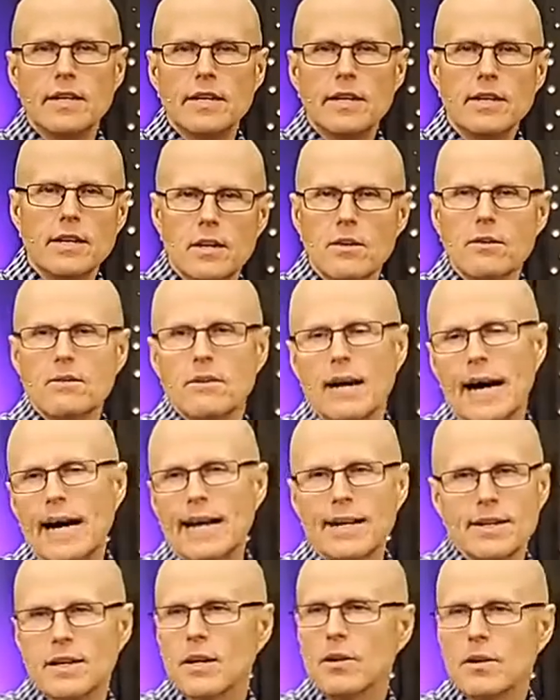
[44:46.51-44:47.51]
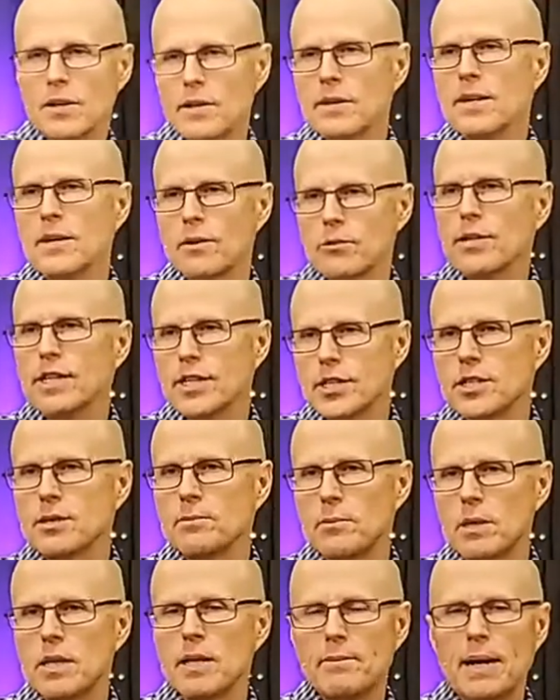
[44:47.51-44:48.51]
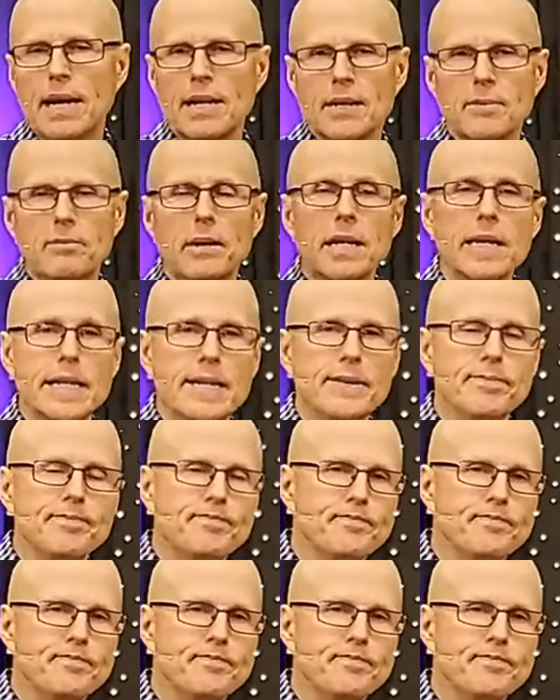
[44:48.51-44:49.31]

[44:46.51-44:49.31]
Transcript: you know, I don't know, a, a reasonable amount of money.